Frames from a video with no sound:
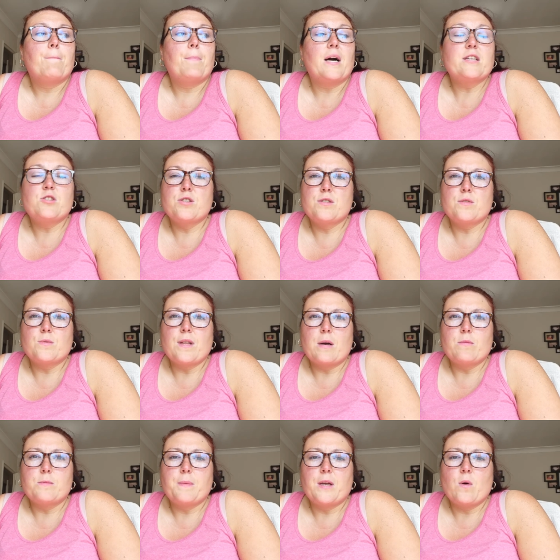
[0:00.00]
but I just thought
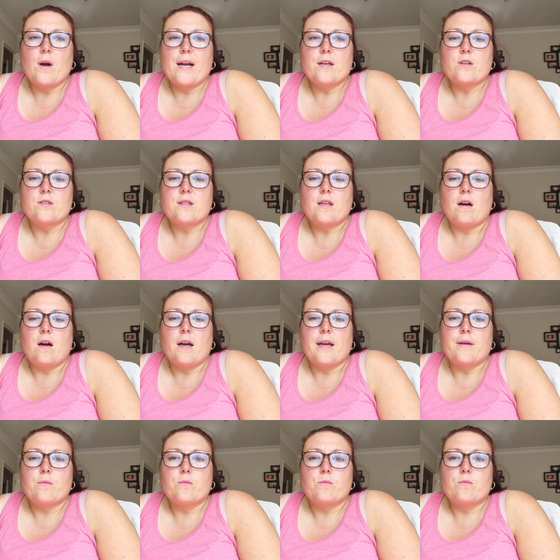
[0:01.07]
that would be quite good that
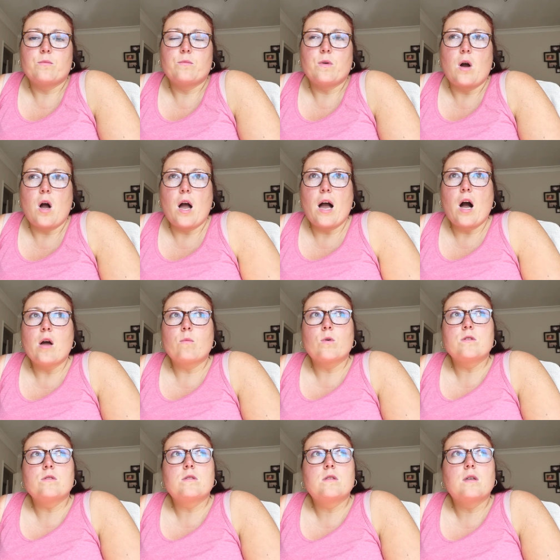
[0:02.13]
I, I, I
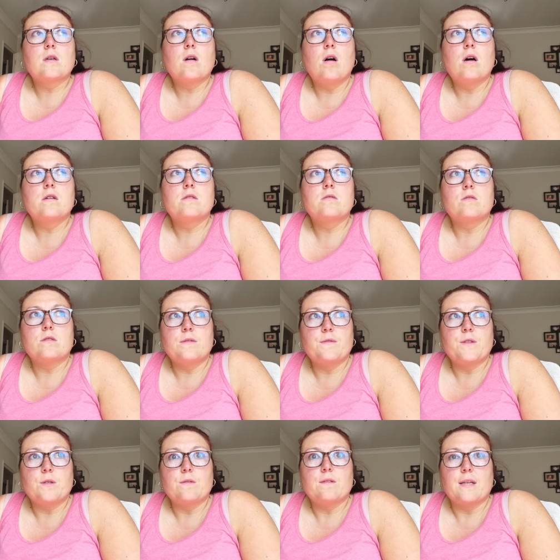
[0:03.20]
want to cast on a
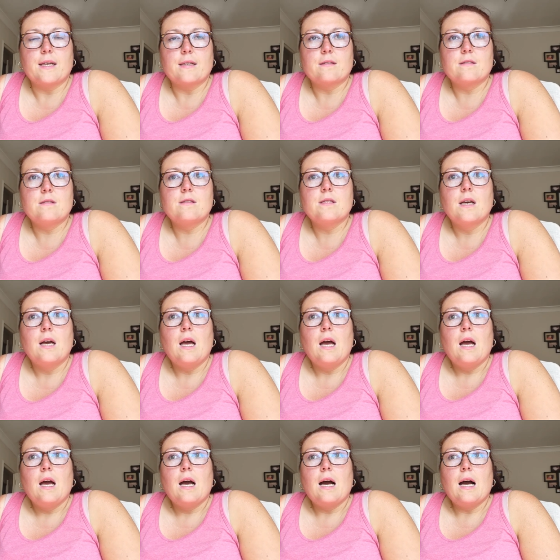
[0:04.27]
few things
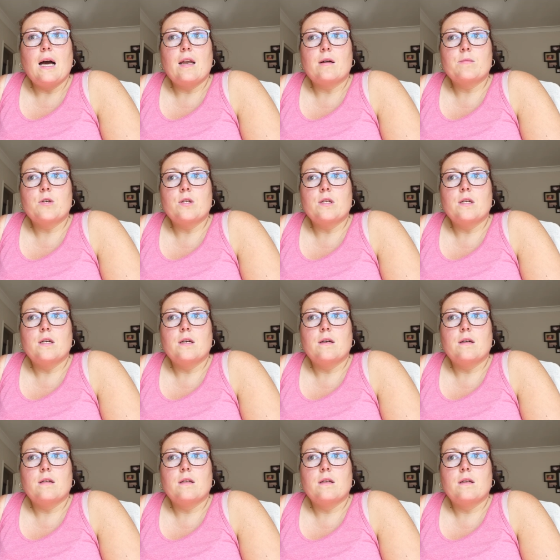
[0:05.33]
and I'm going
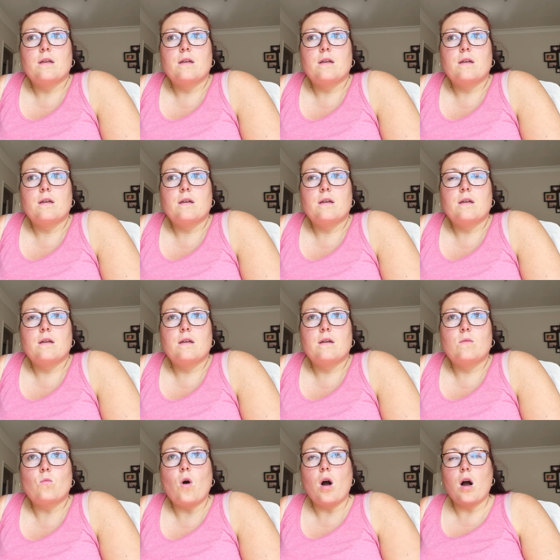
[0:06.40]
to,
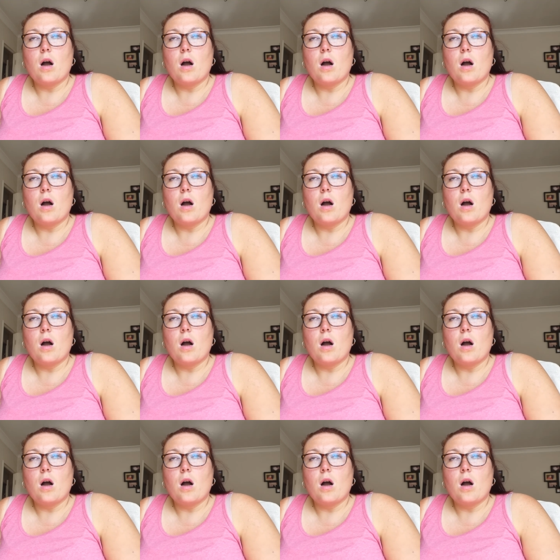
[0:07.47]
what,